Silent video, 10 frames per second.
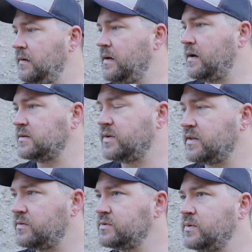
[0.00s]
yeah, so I
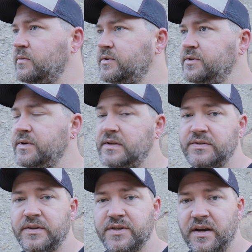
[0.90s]
thought it was while we're shooting.
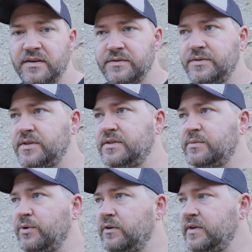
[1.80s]
So I shot two sheets of
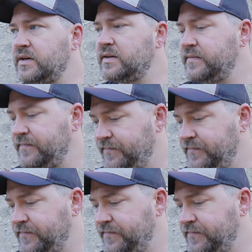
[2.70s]
Provia on it.